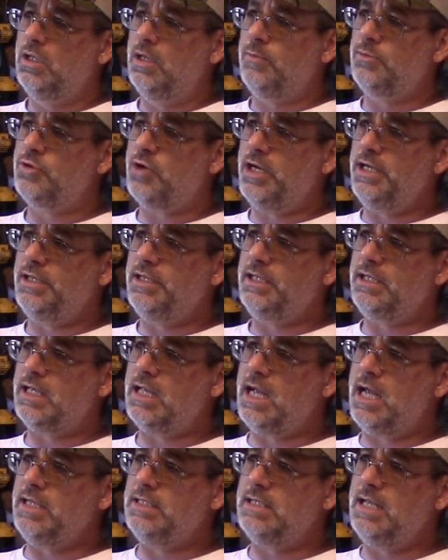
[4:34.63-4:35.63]
I'm trying to think the
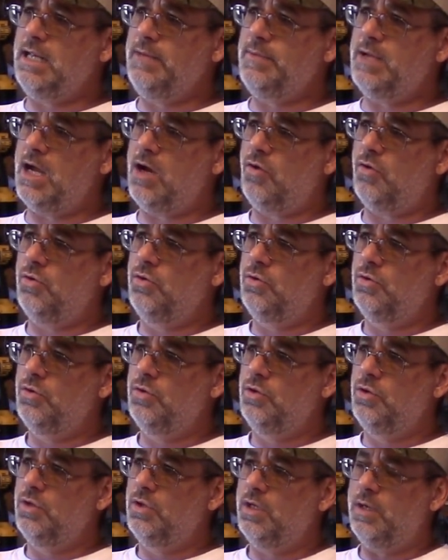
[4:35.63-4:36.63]
guy's name now.
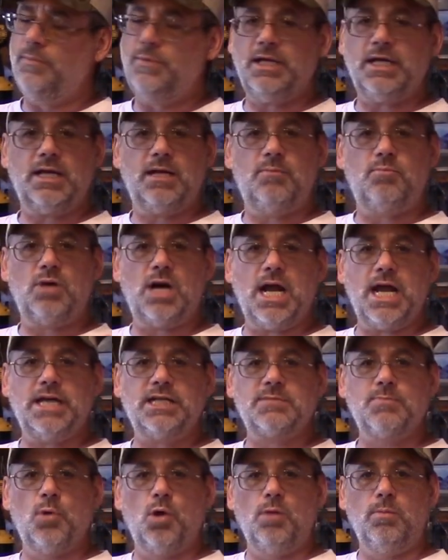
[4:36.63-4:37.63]
I'm thinking of
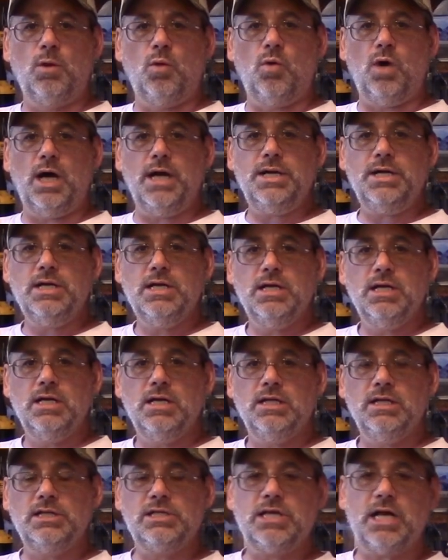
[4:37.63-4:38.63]
Brian's Mobile One.
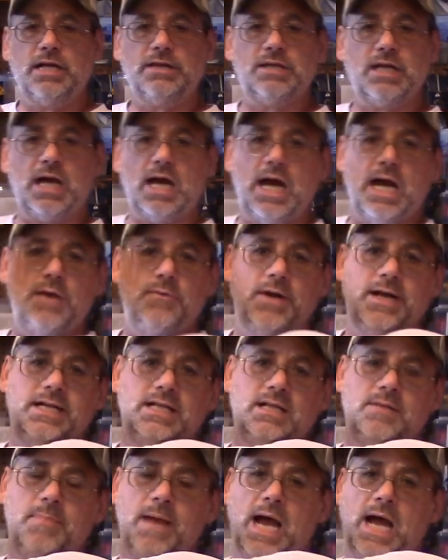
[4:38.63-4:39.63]
He's got the guy right
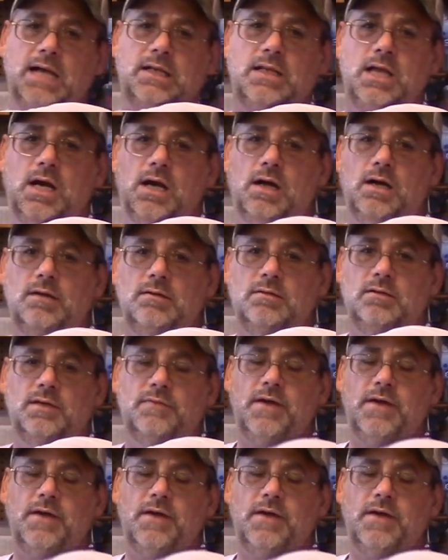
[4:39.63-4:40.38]
in the back there.